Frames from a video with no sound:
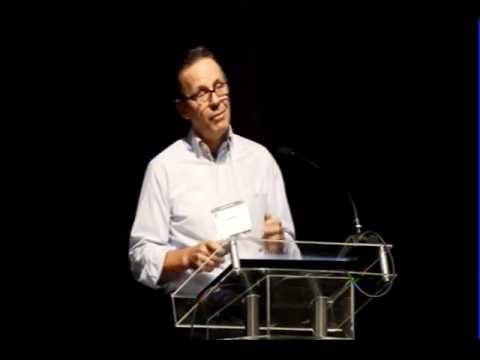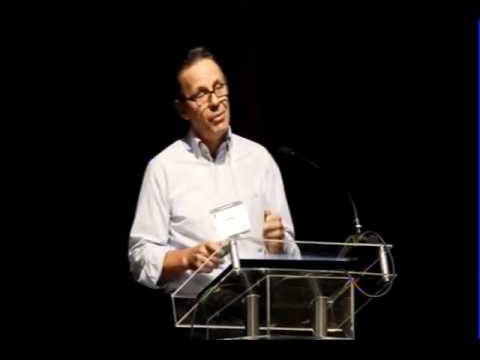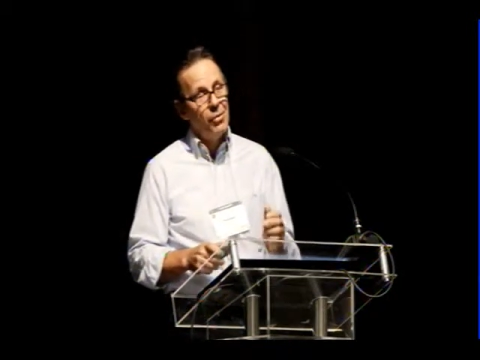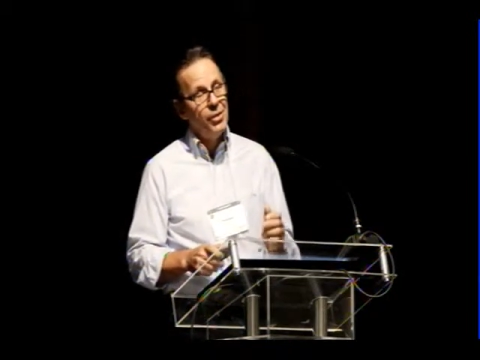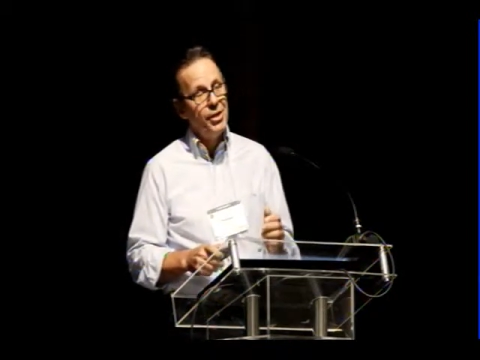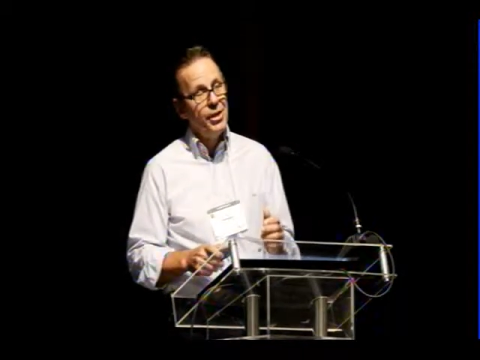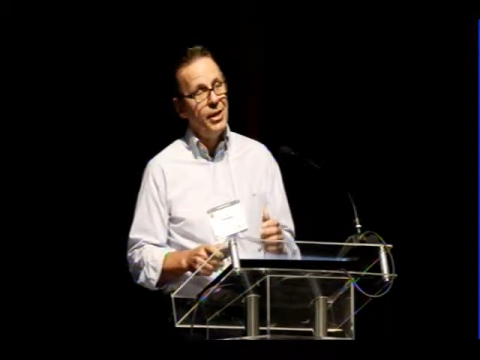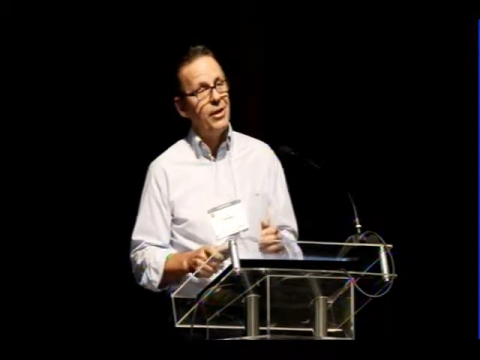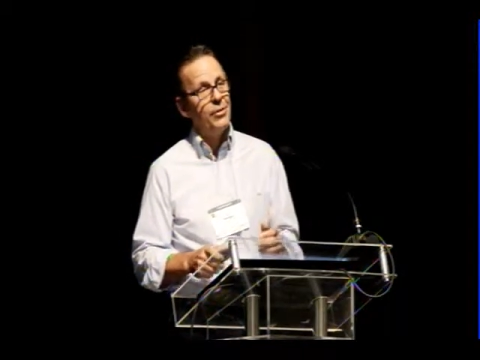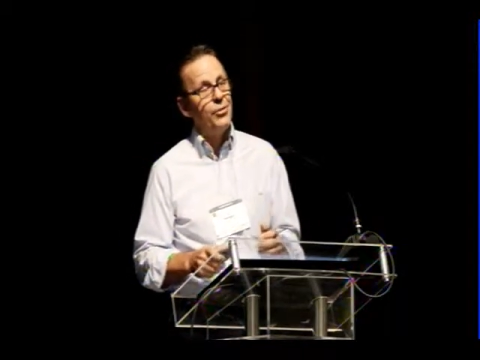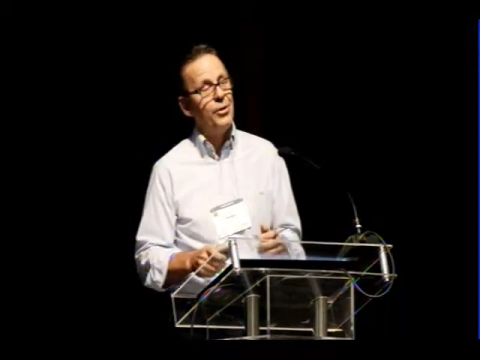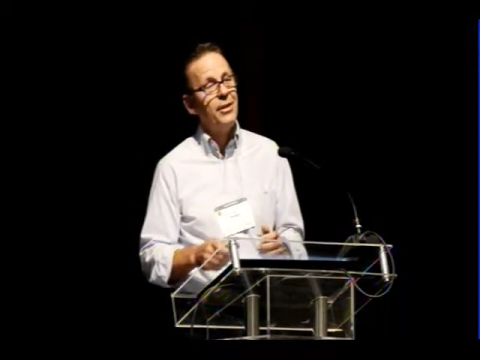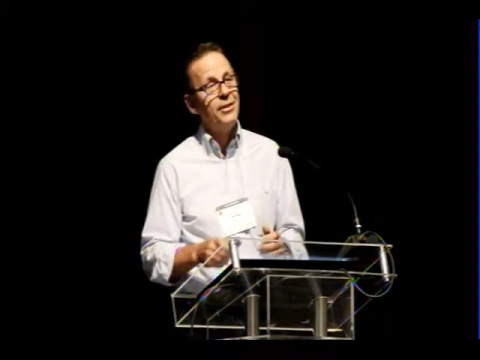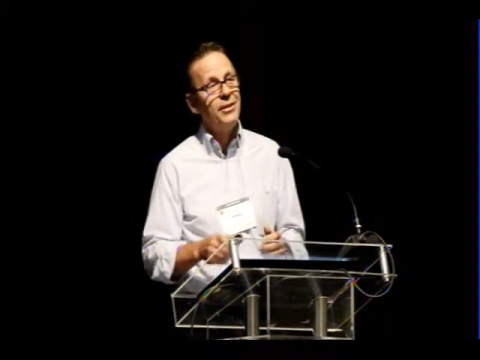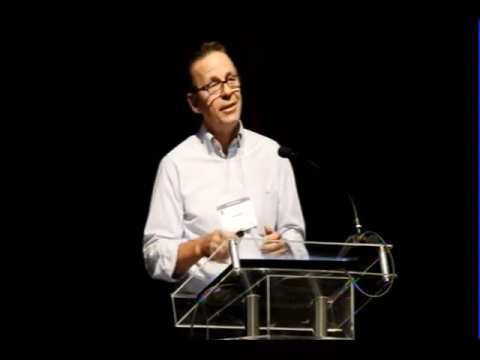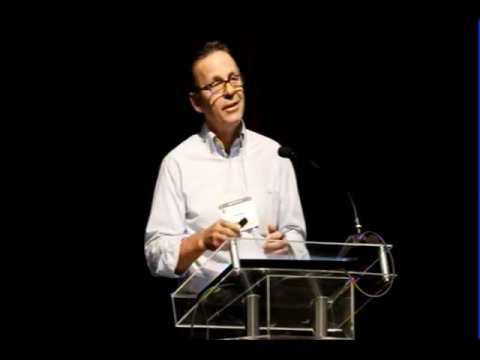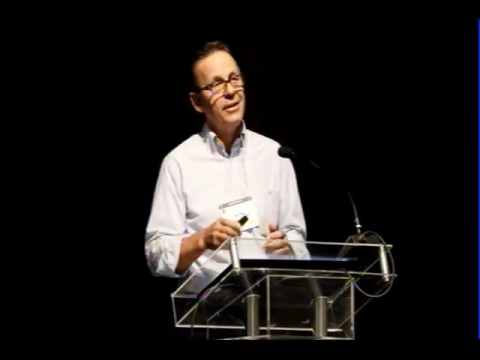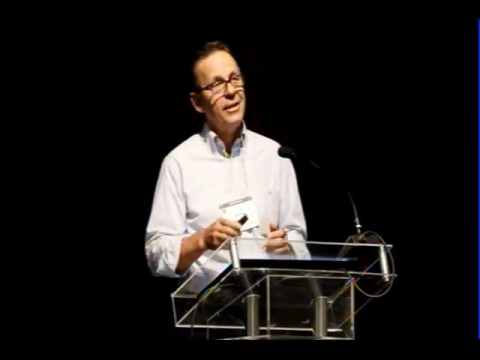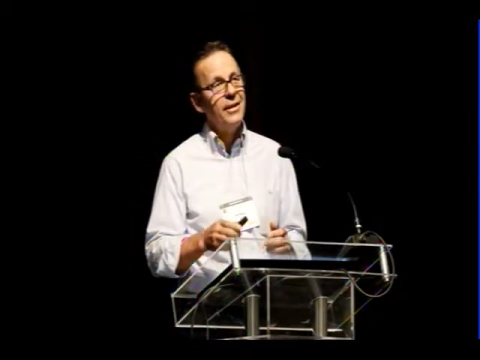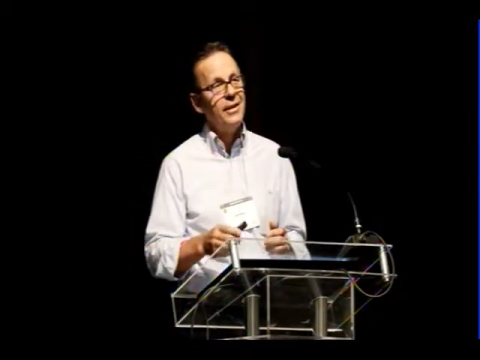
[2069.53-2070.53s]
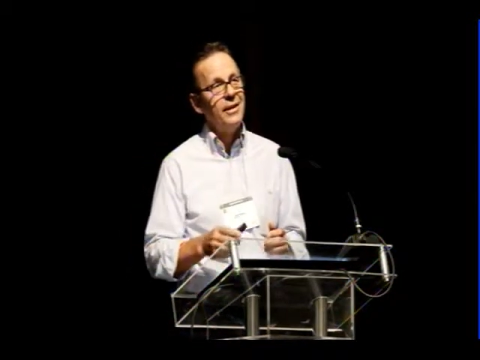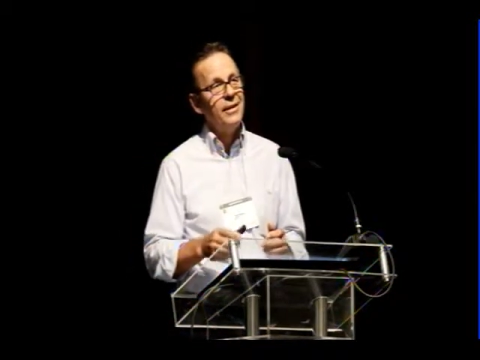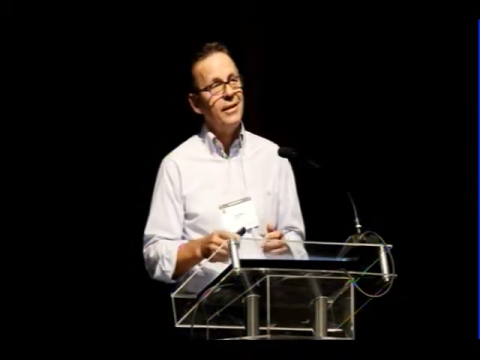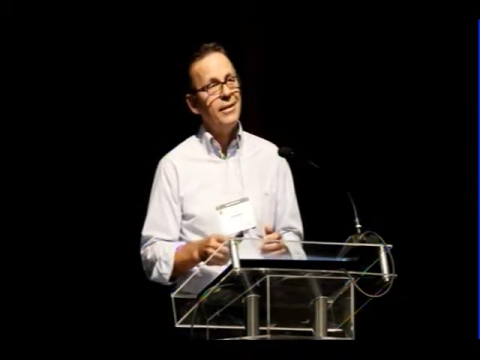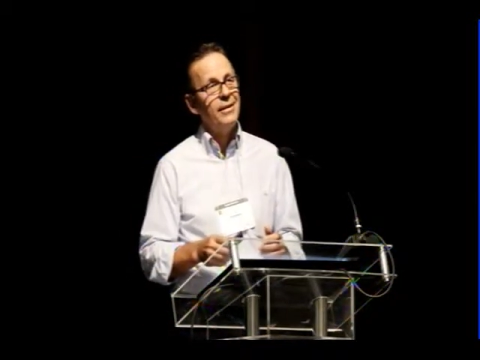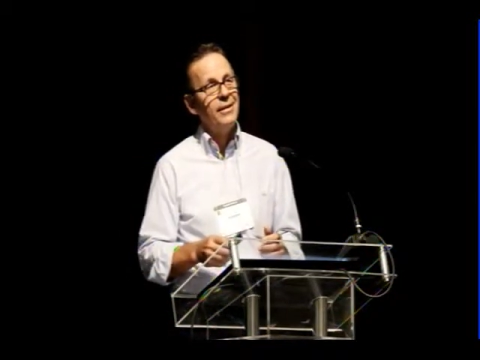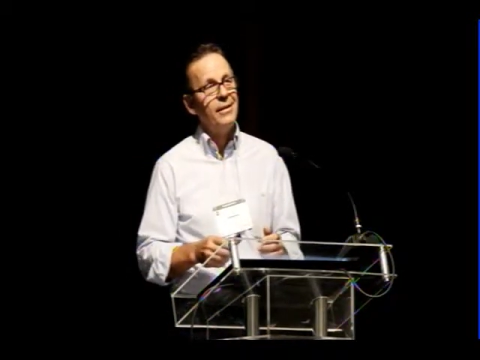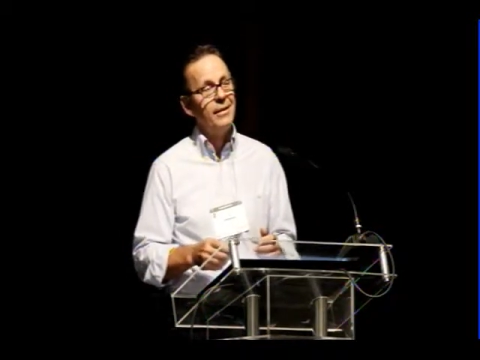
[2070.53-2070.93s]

ammonia, we're not talking